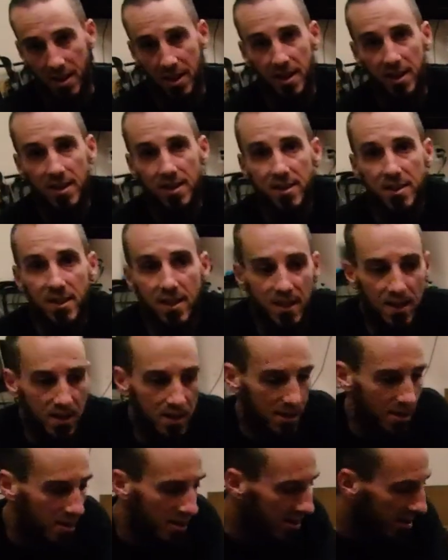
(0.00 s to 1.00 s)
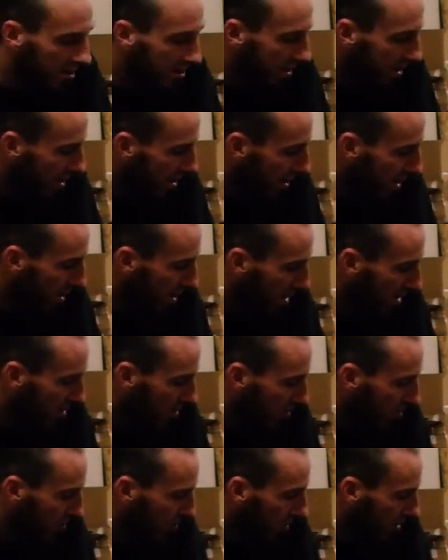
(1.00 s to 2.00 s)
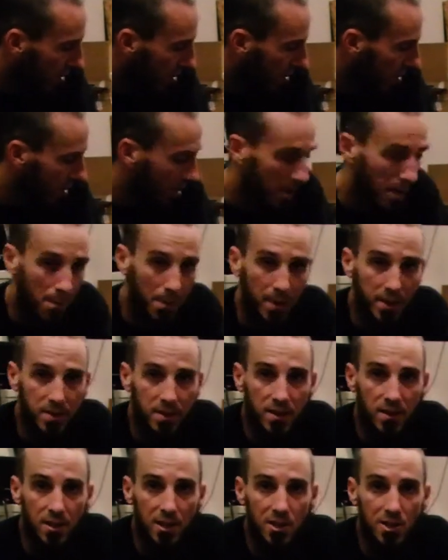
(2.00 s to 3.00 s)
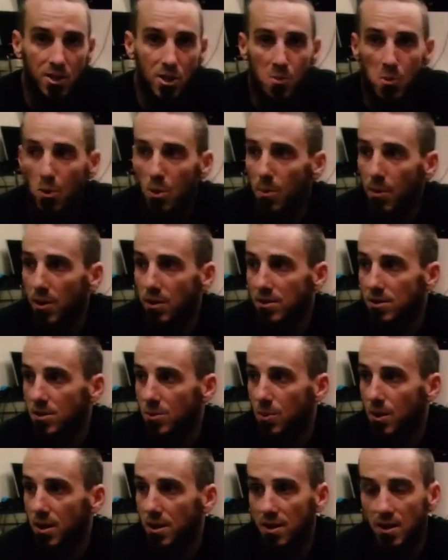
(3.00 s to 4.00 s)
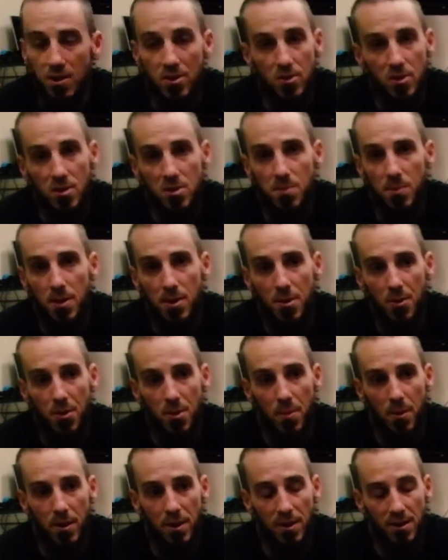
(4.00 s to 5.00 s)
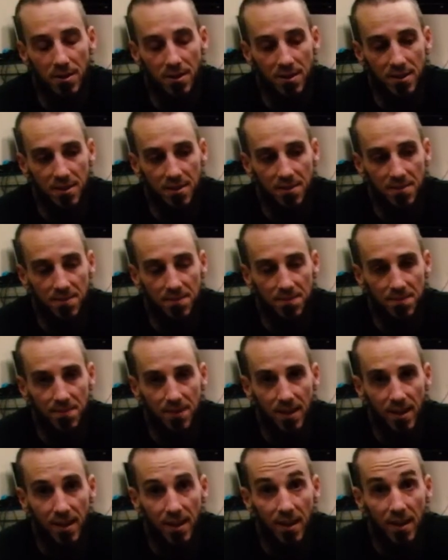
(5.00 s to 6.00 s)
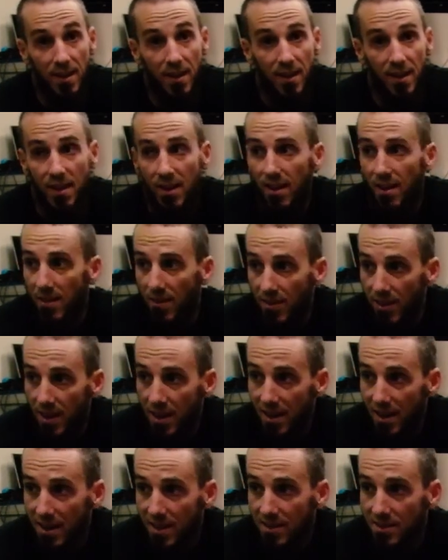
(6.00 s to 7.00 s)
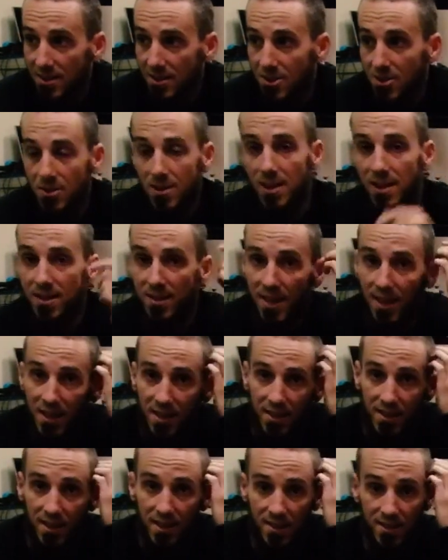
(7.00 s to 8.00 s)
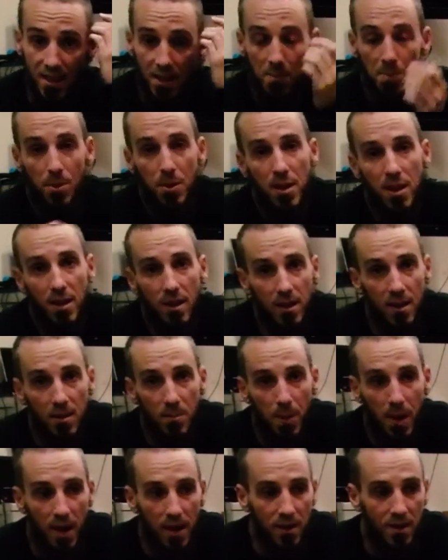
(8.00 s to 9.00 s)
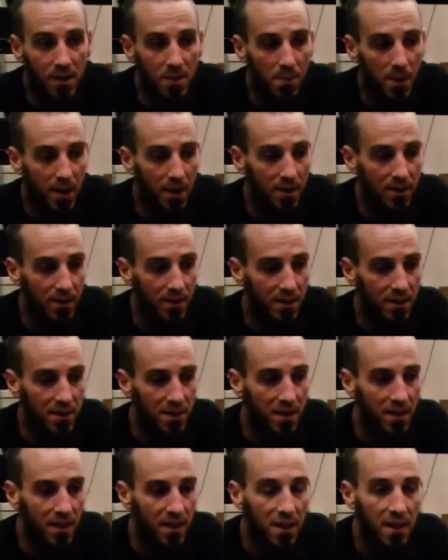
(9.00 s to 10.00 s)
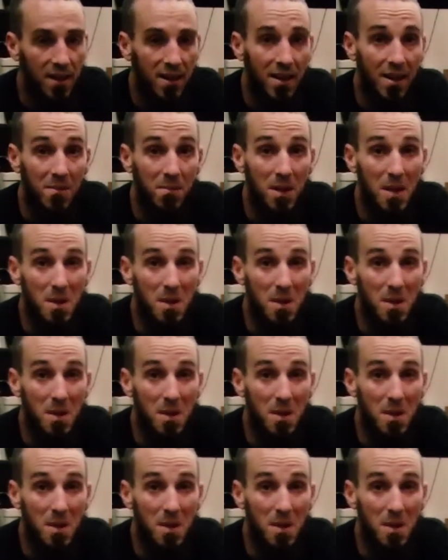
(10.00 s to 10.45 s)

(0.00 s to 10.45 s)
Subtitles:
Then I can sit it in the car and I have basically 2 more bars to weld in, just my door bars. And And then I can start doing exciting things like putting paneling back on and